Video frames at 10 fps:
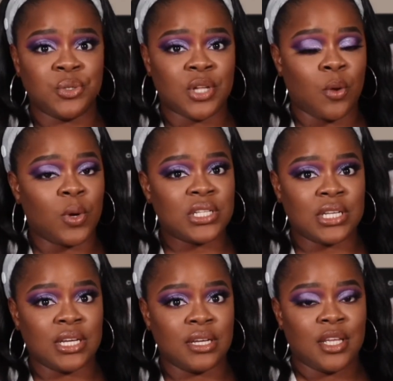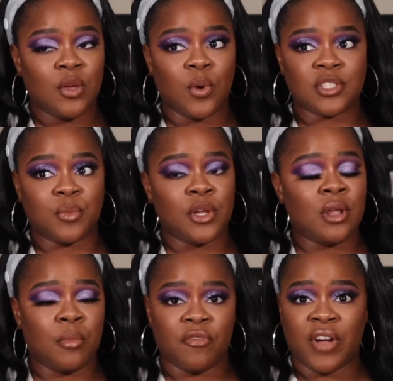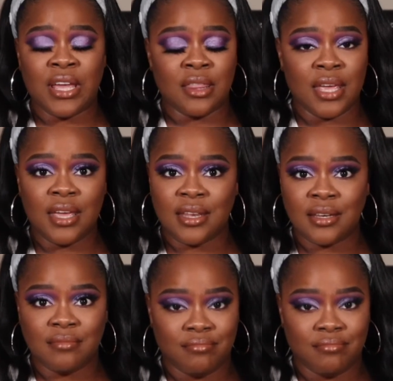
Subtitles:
Now, was he? He wasn't putting up a fight then.